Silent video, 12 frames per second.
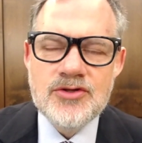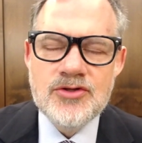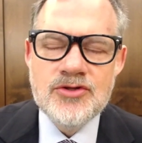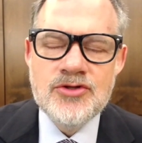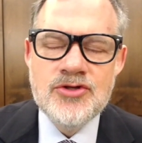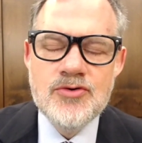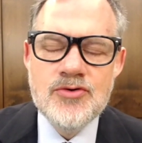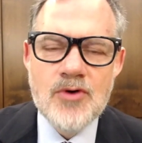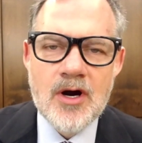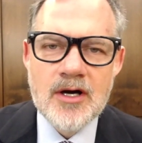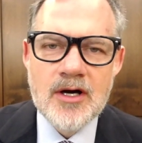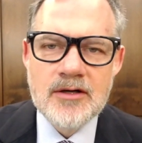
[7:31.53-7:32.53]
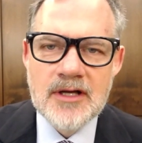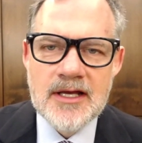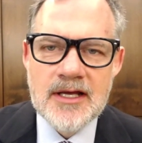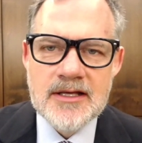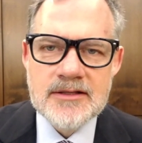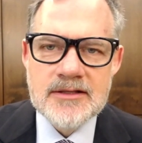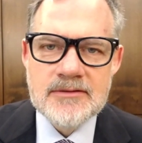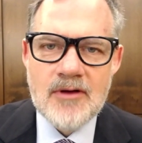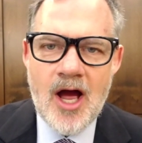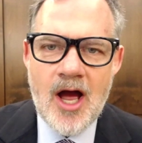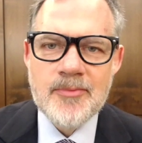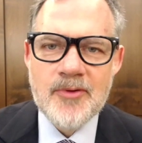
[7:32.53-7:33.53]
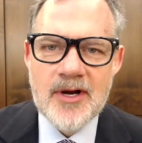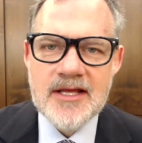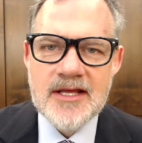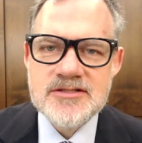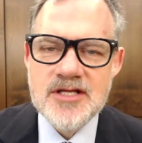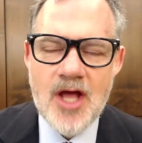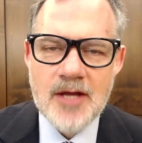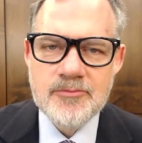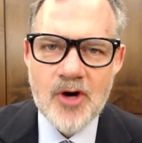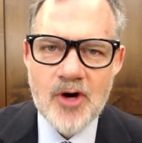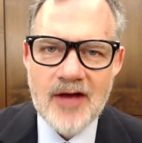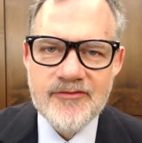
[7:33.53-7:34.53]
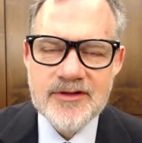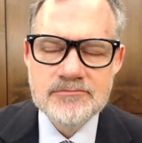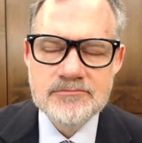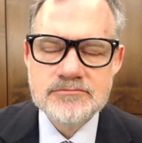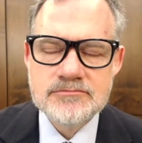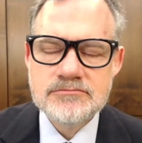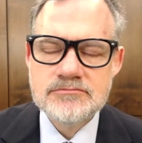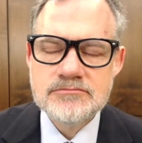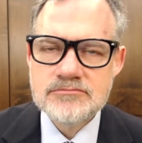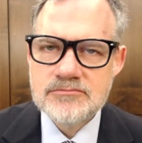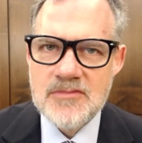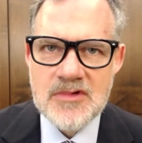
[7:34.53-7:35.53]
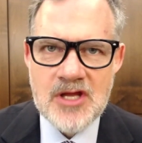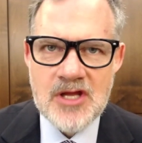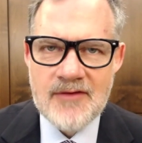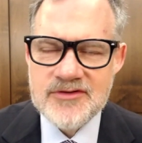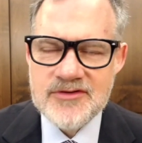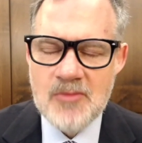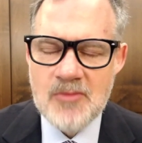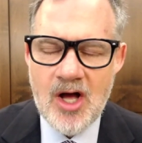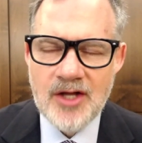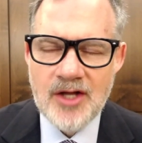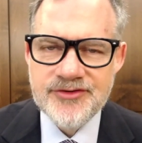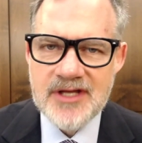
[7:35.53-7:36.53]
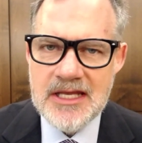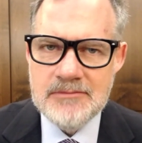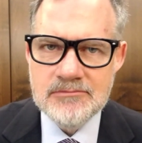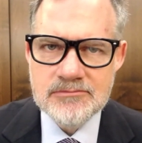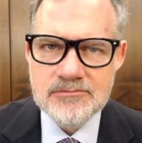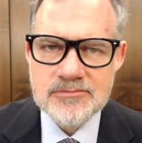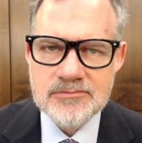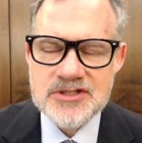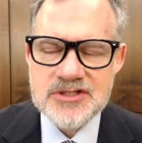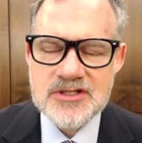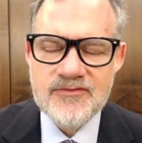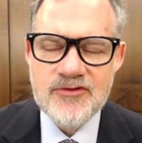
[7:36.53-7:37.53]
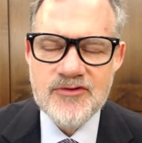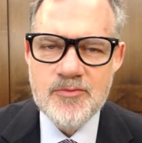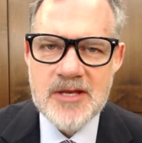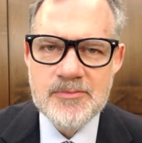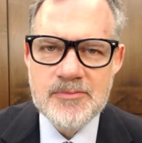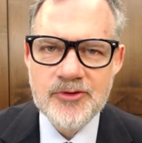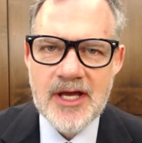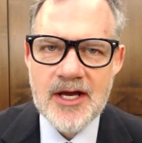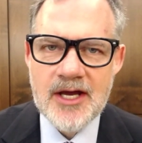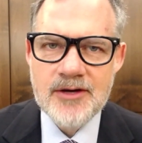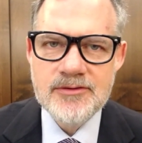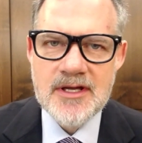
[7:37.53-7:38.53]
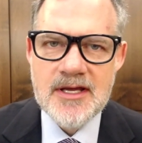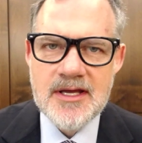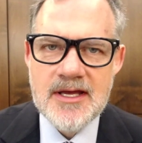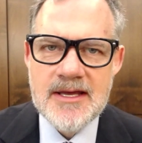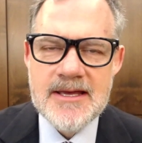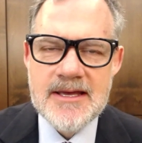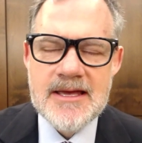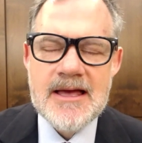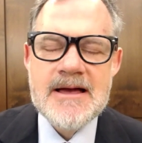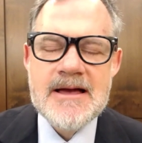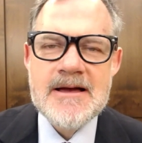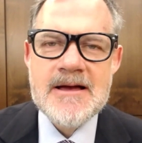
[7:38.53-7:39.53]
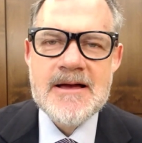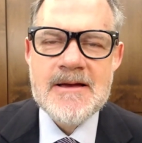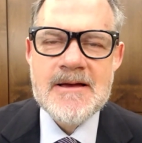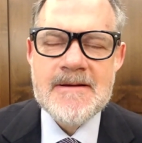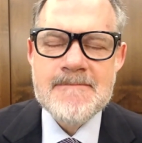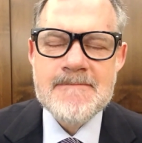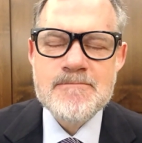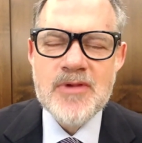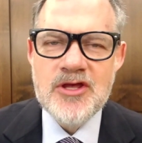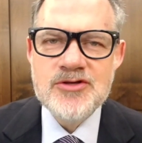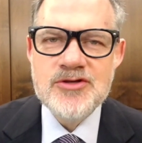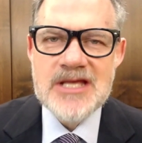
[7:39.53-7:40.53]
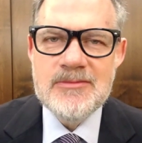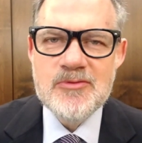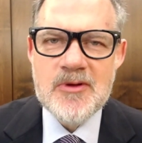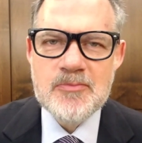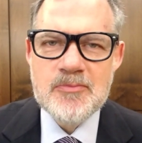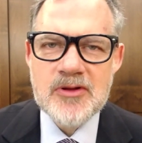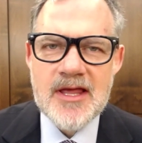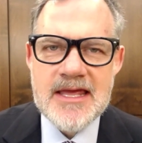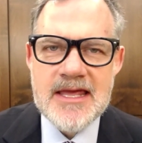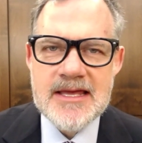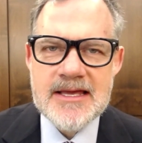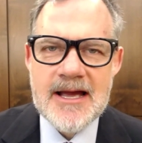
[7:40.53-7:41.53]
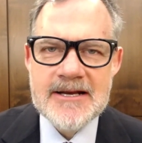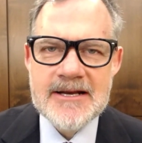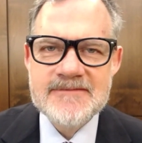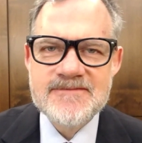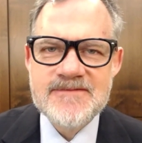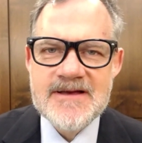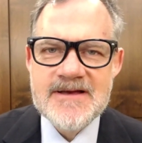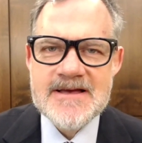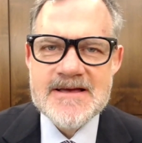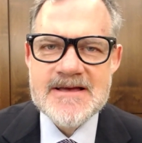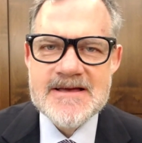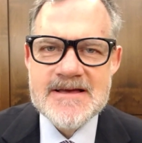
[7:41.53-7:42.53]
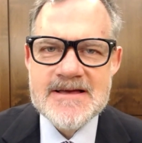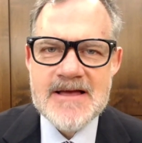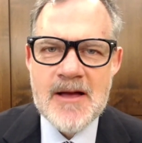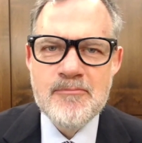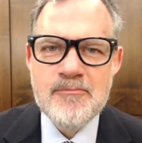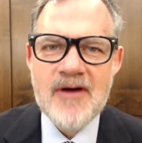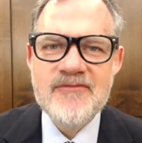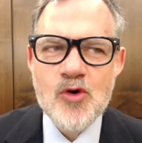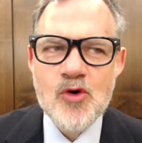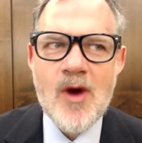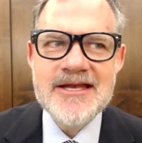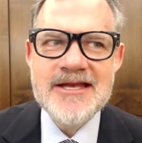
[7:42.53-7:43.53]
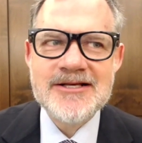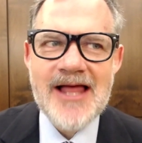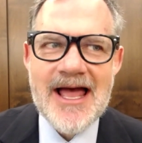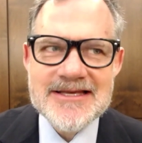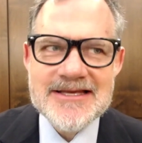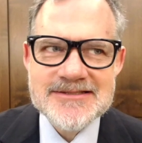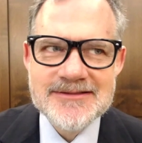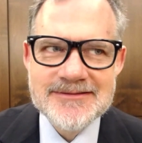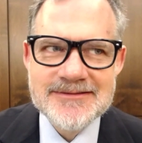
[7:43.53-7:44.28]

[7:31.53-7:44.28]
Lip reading: you are operating as a nonprofit. You have a small team, just a few people now. But you seem to be playing kind of above your weight class,